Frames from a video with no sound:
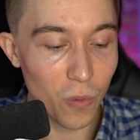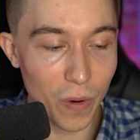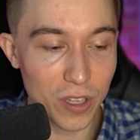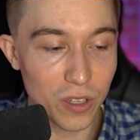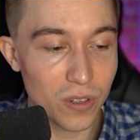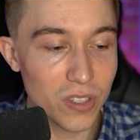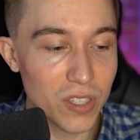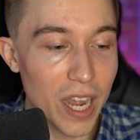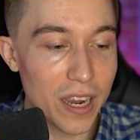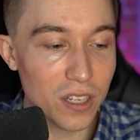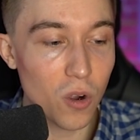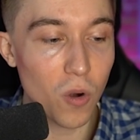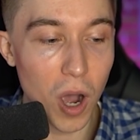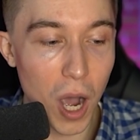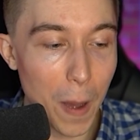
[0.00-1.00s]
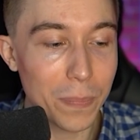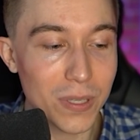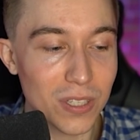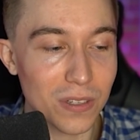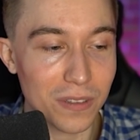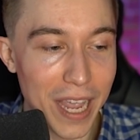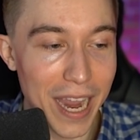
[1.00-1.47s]
when you decide to go
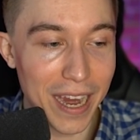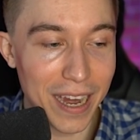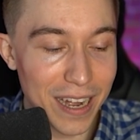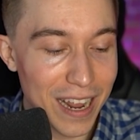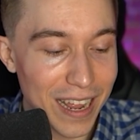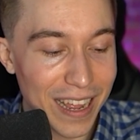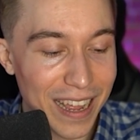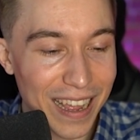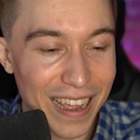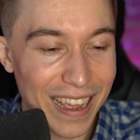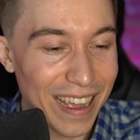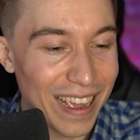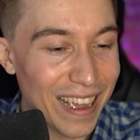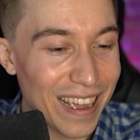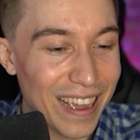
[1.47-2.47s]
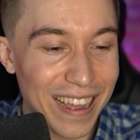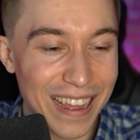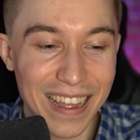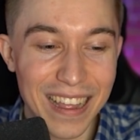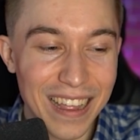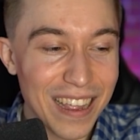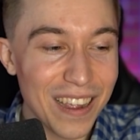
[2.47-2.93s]
opposite lane,
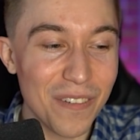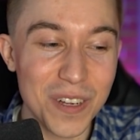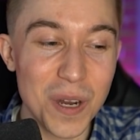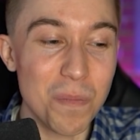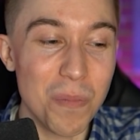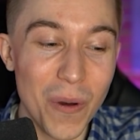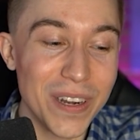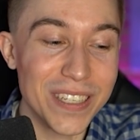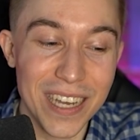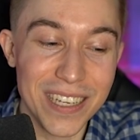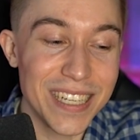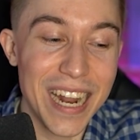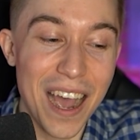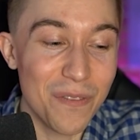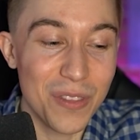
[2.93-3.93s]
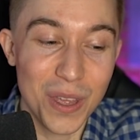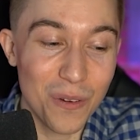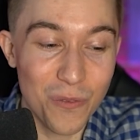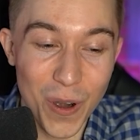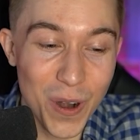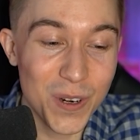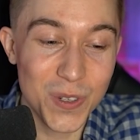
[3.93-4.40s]
when your opponent doesn't have the
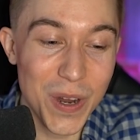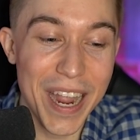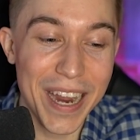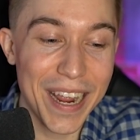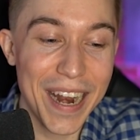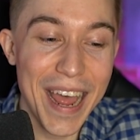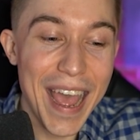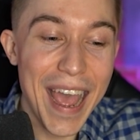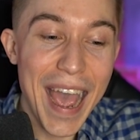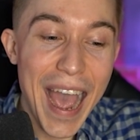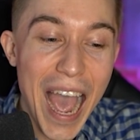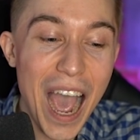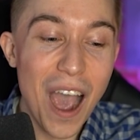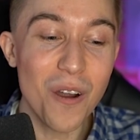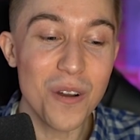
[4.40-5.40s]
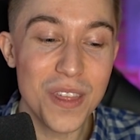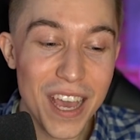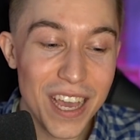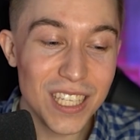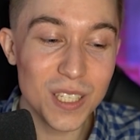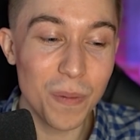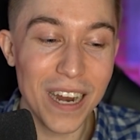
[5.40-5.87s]
Inferno Dragon, how do
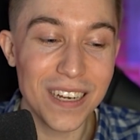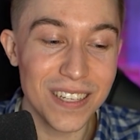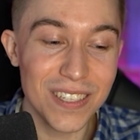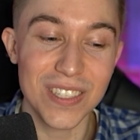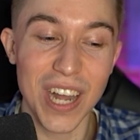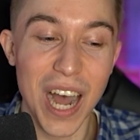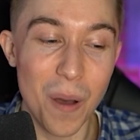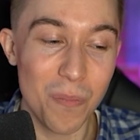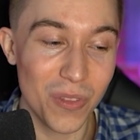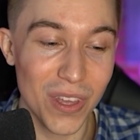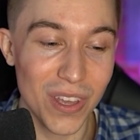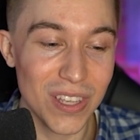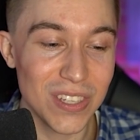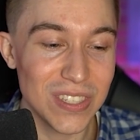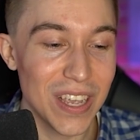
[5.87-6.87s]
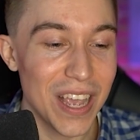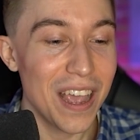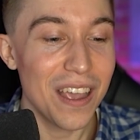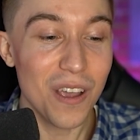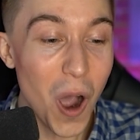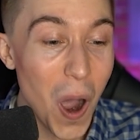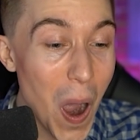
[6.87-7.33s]
they expect to stop this?
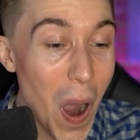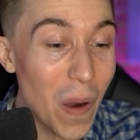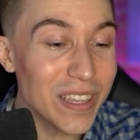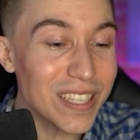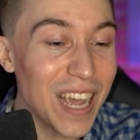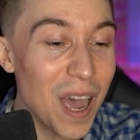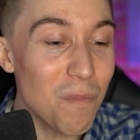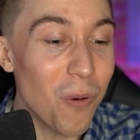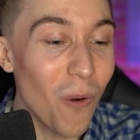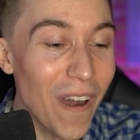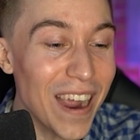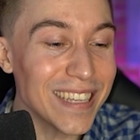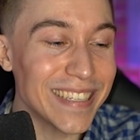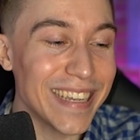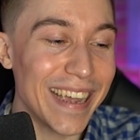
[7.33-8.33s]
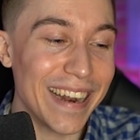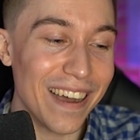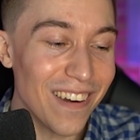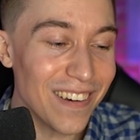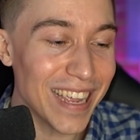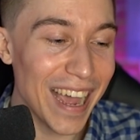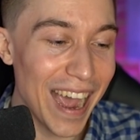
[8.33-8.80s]
Oh, he's got poison.
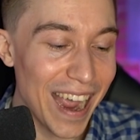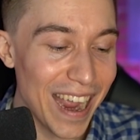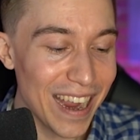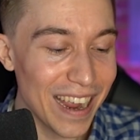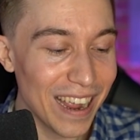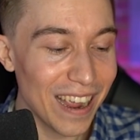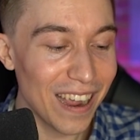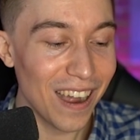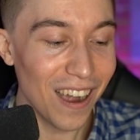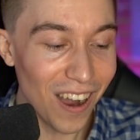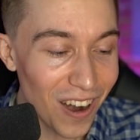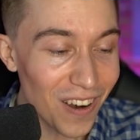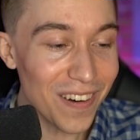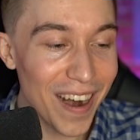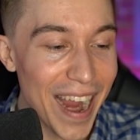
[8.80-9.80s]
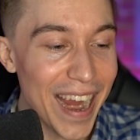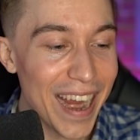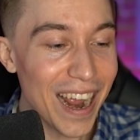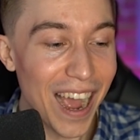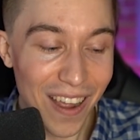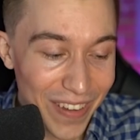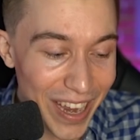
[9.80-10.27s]
Okay. All
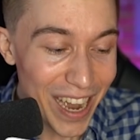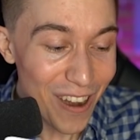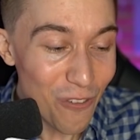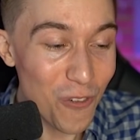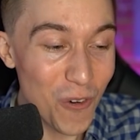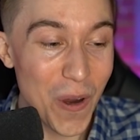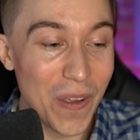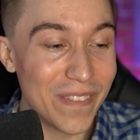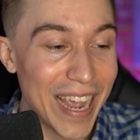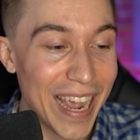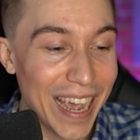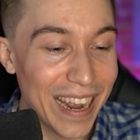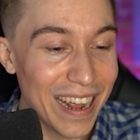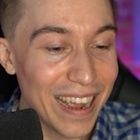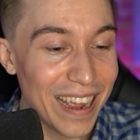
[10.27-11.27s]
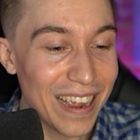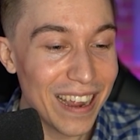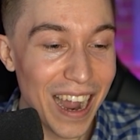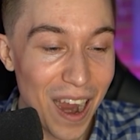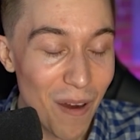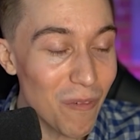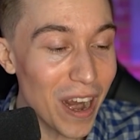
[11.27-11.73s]
right. I'm here for it, man.
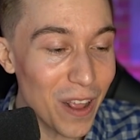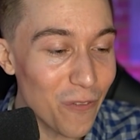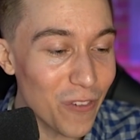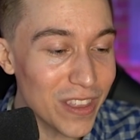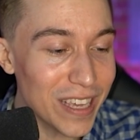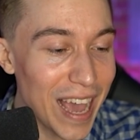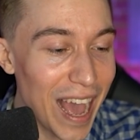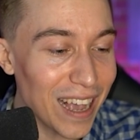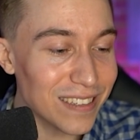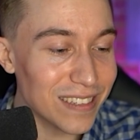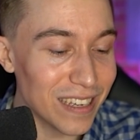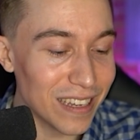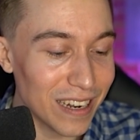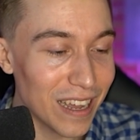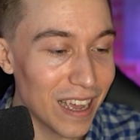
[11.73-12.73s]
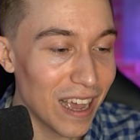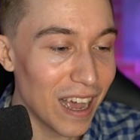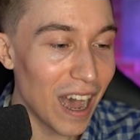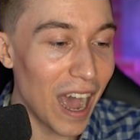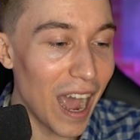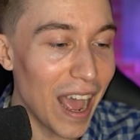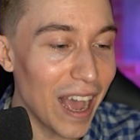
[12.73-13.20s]
I'm ready for the action.
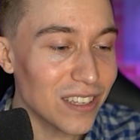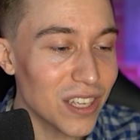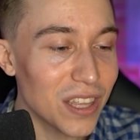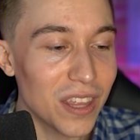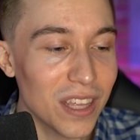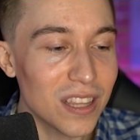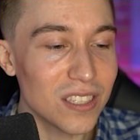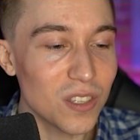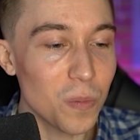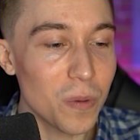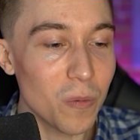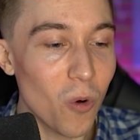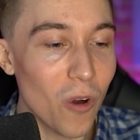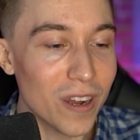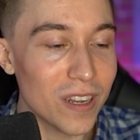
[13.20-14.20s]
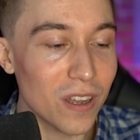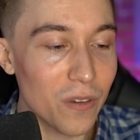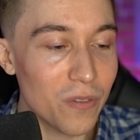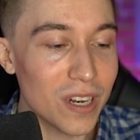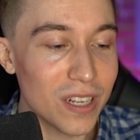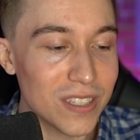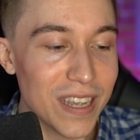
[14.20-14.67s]
I actually think this will be more
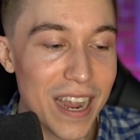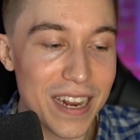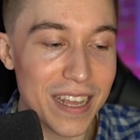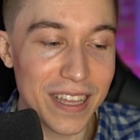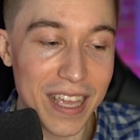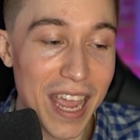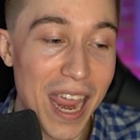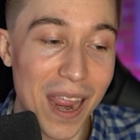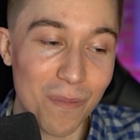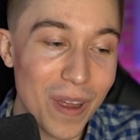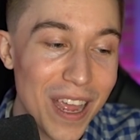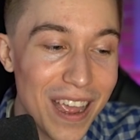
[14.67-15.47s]
of an exciting game